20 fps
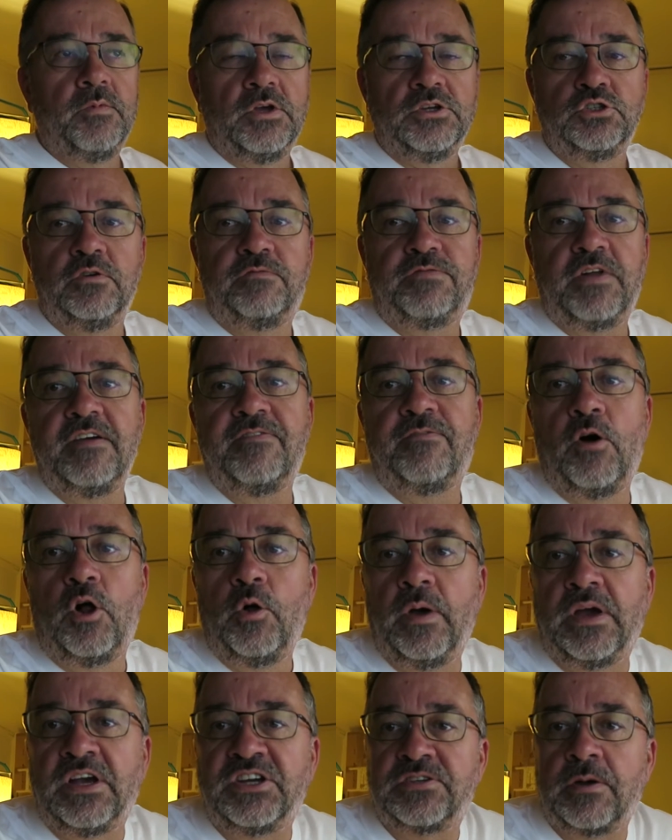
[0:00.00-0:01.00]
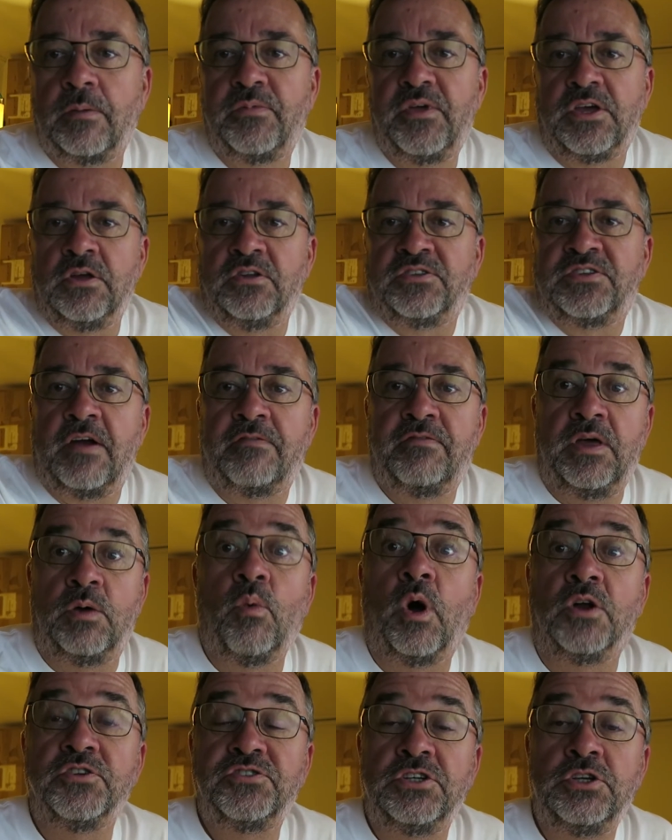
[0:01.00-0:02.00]
So flight following is something you
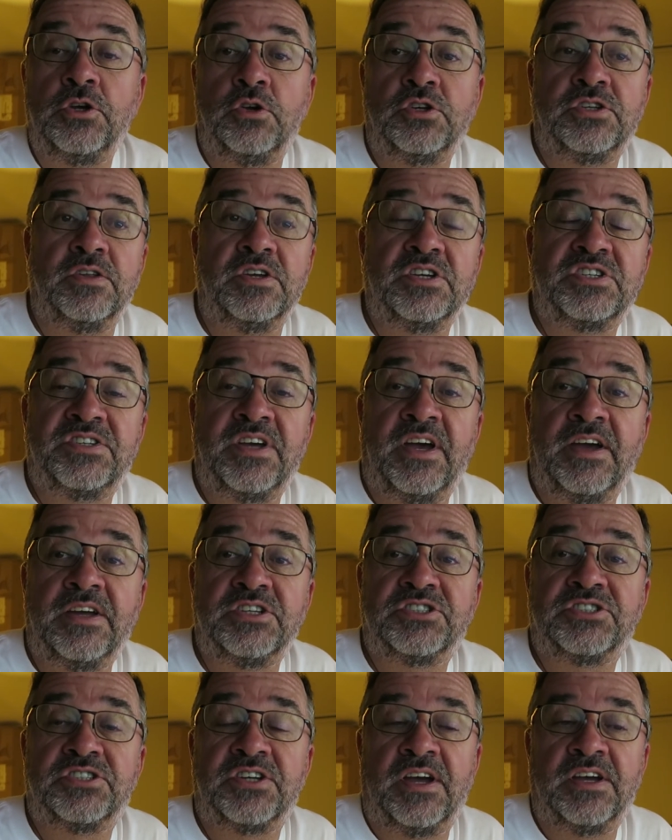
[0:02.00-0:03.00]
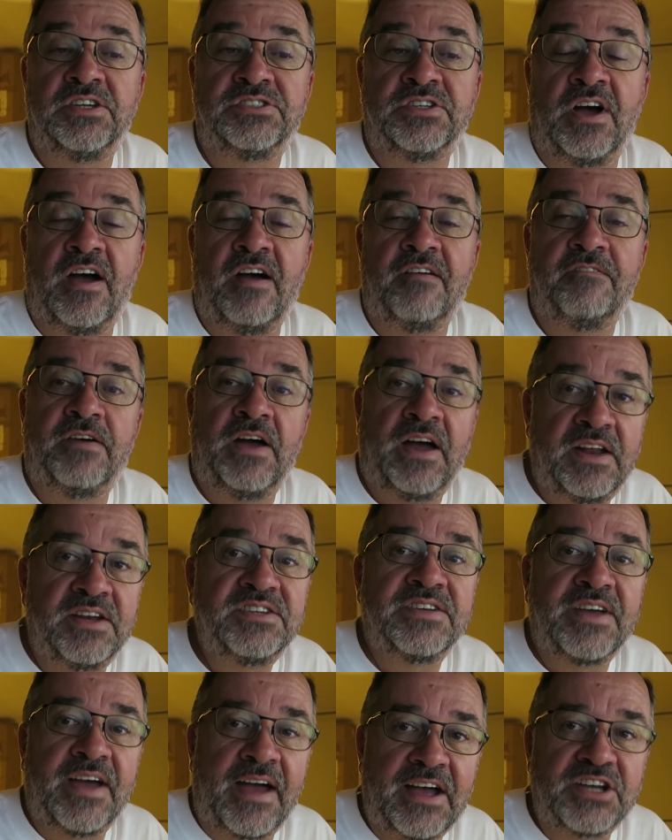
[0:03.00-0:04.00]
definitely want to use in the States. It's a
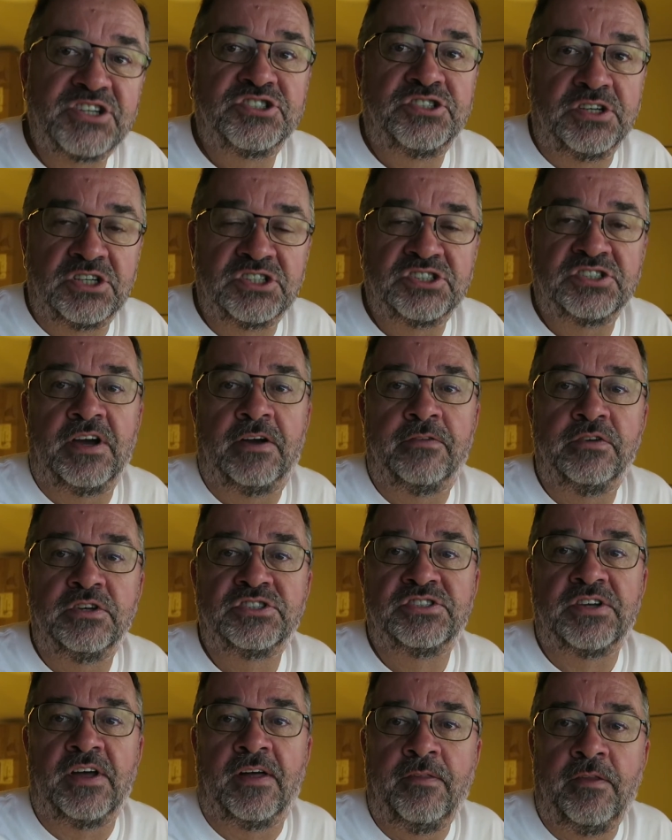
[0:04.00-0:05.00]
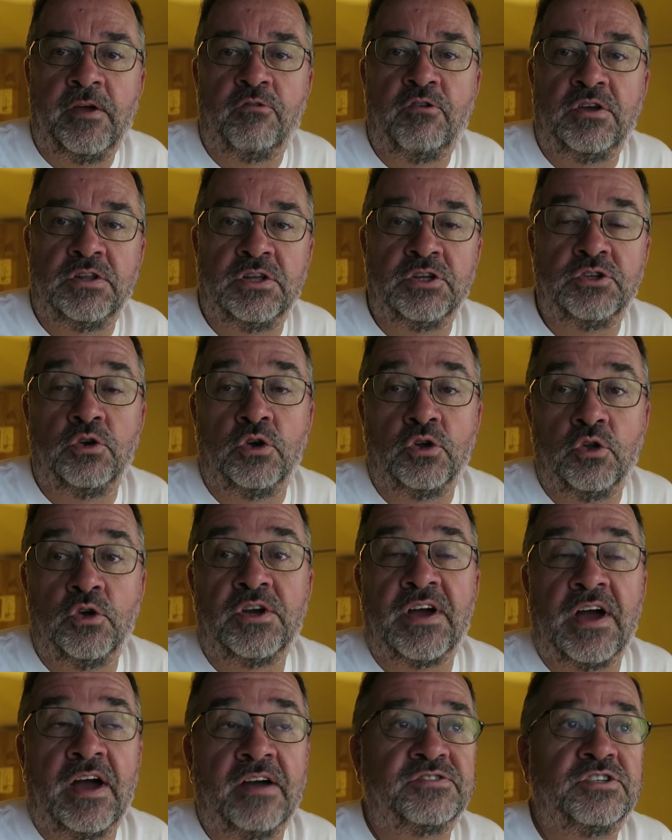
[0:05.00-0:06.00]
fantastic service and they really do
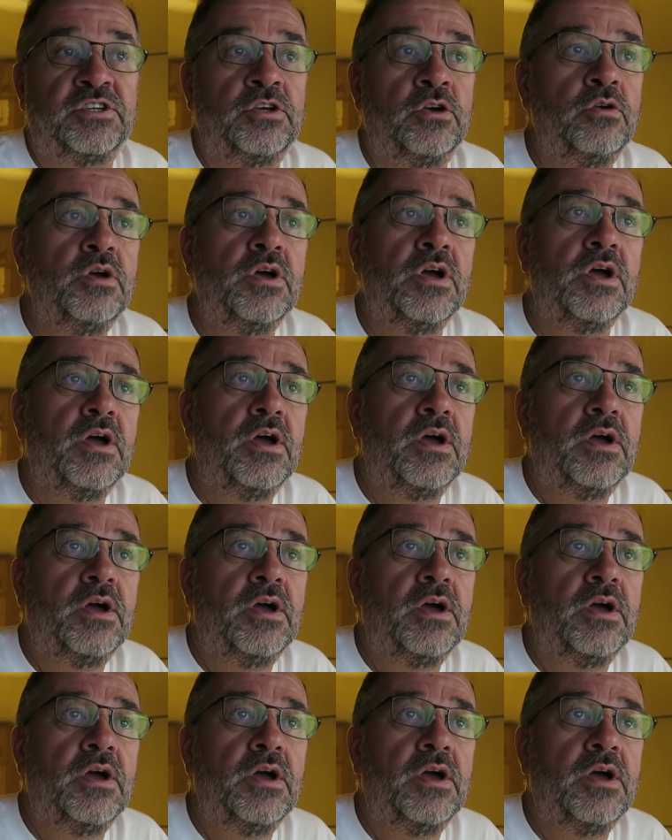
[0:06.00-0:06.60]
look after you.